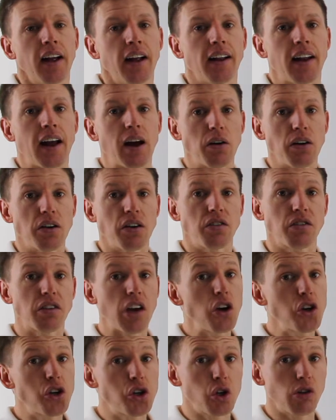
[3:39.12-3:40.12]
Now,
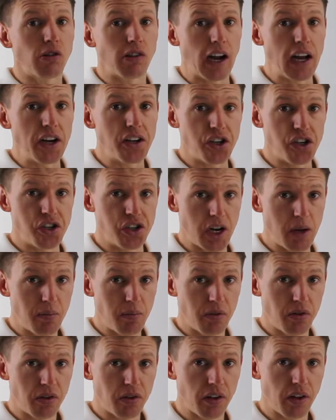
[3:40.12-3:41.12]
social
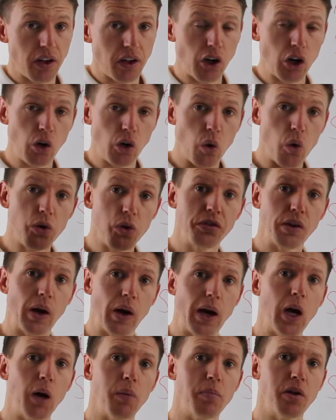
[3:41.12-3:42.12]
relationships can also
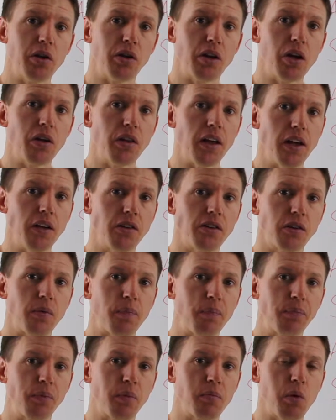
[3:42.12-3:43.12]
help you do
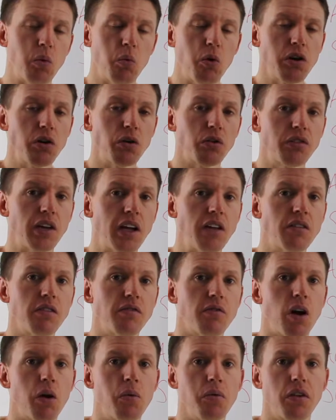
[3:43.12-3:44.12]
this. But what you'll tend to
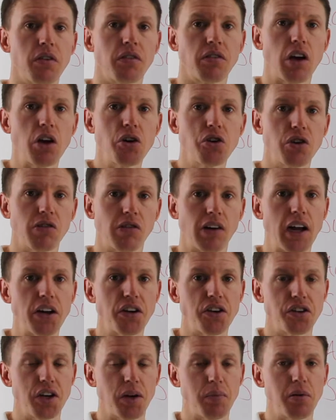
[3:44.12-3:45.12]
find with a social
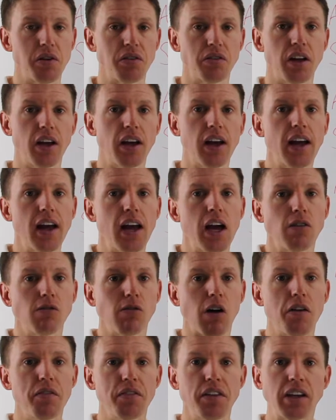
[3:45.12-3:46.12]
relationship is that
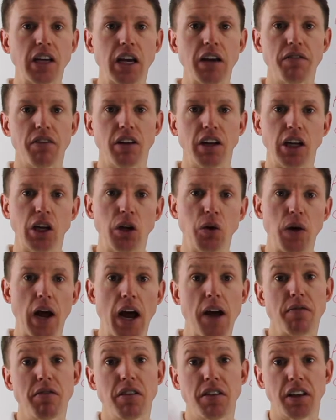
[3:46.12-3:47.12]
rather than giving you
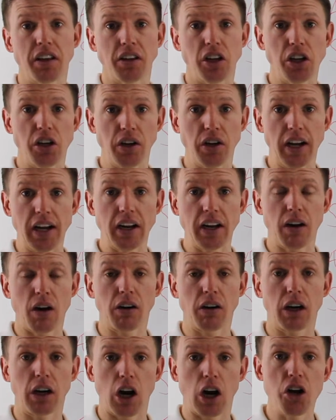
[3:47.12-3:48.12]
everything that you need,
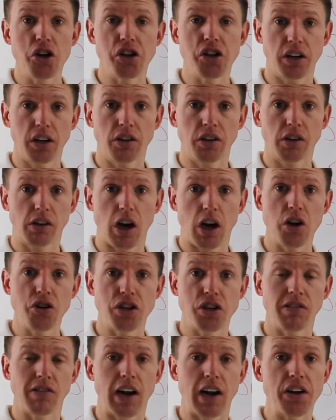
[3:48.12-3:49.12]
like a
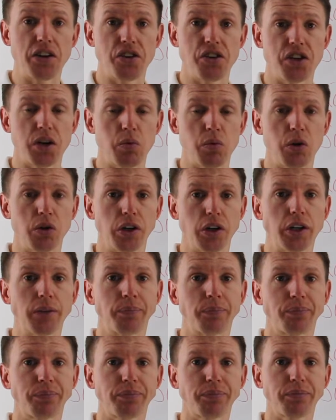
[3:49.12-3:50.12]
coaching relationship will do,